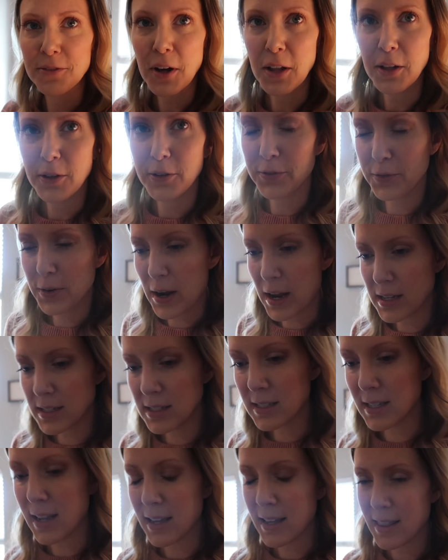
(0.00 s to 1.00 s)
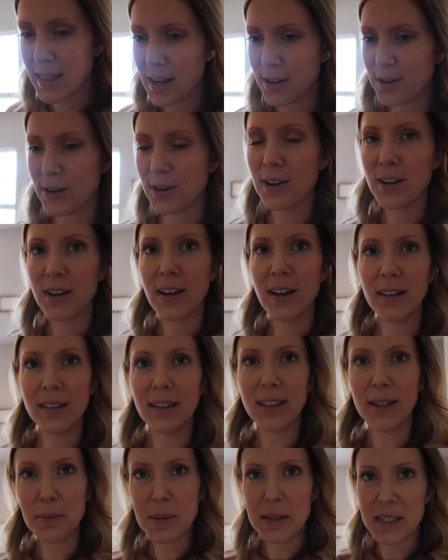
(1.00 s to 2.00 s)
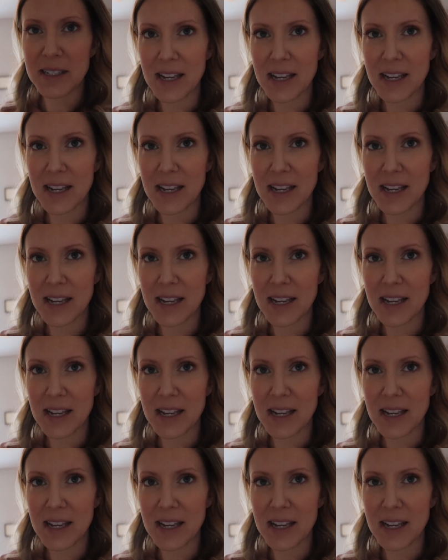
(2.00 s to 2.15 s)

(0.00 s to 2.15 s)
follow friends that are a little bit